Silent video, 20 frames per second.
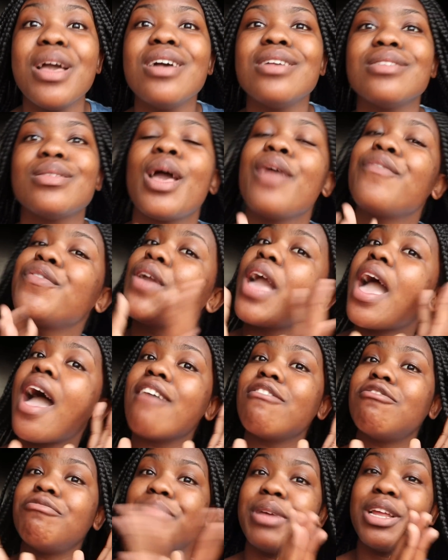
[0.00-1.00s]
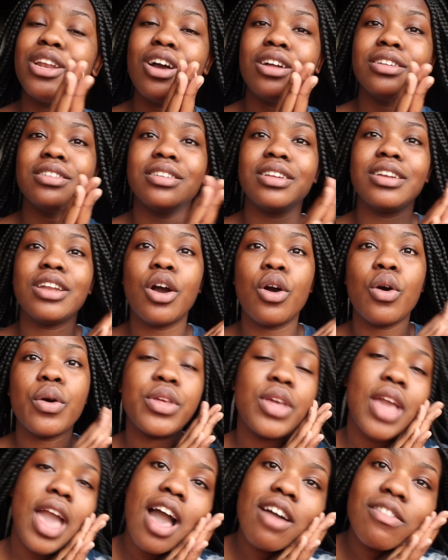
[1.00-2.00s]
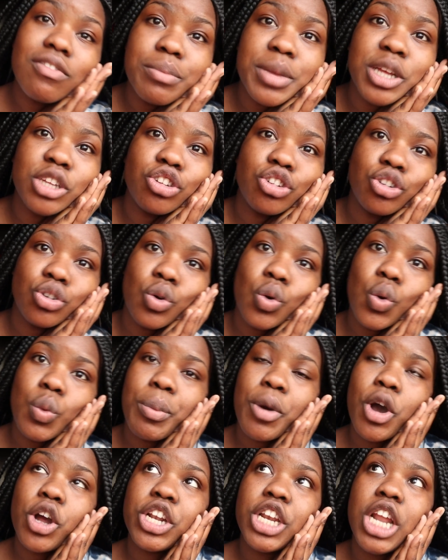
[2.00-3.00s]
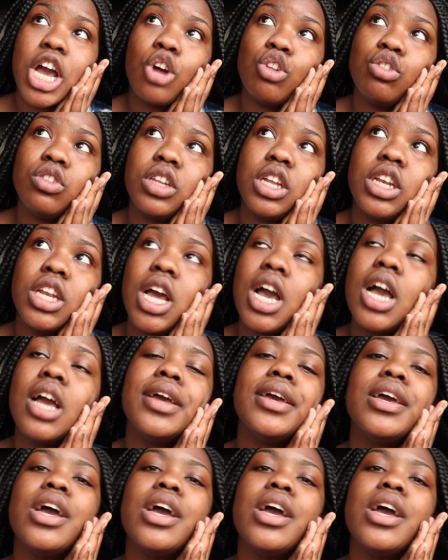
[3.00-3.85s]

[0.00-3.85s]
So if you have been on Tinder or you have met your partner on Tinder,